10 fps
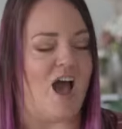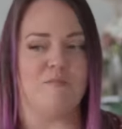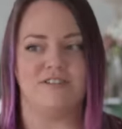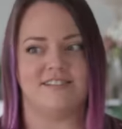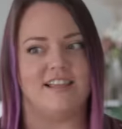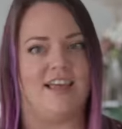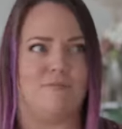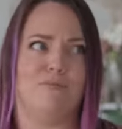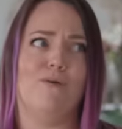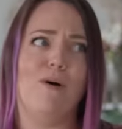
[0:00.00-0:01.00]
I'm just
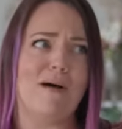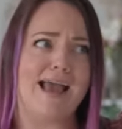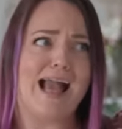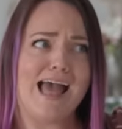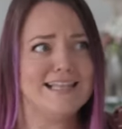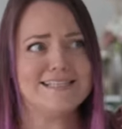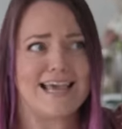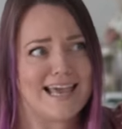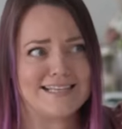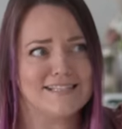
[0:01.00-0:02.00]
like, oh my God, this
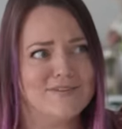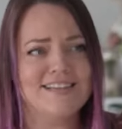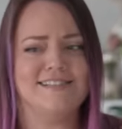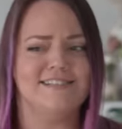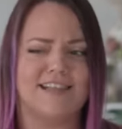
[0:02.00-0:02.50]
cake is amazing.